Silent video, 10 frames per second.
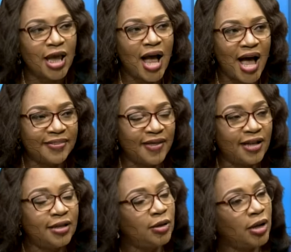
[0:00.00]
And
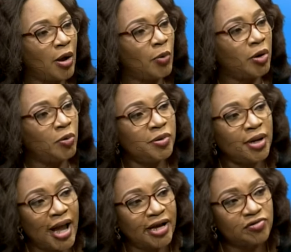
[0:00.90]
then our own
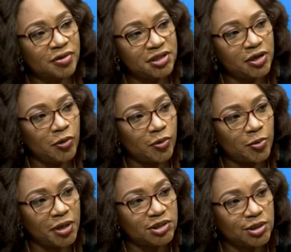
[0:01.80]

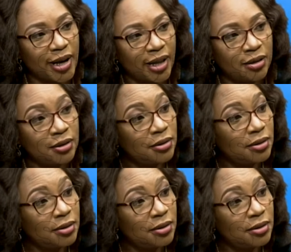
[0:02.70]
hydroxychloroquine trial